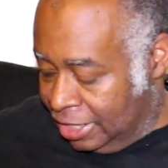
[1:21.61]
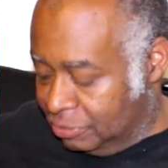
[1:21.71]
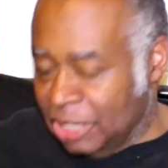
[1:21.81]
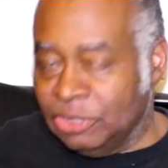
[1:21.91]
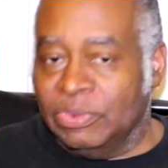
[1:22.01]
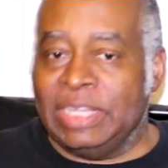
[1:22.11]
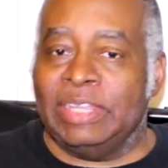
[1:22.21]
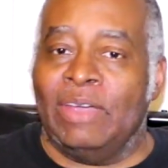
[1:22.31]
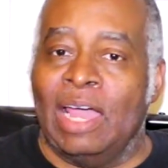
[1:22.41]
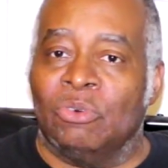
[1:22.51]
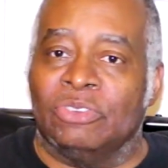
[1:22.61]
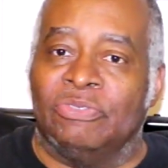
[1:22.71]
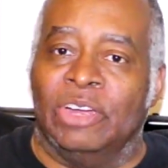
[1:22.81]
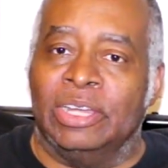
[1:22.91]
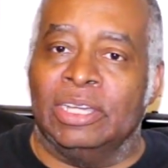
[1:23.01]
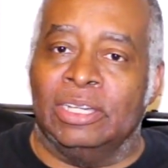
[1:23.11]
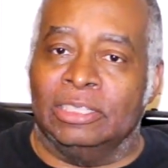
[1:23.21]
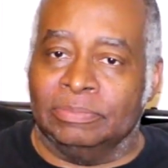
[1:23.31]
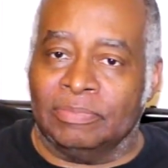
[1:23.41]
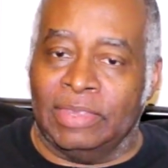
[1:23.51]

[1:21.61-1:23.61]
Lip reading: Spectra V3i was very good.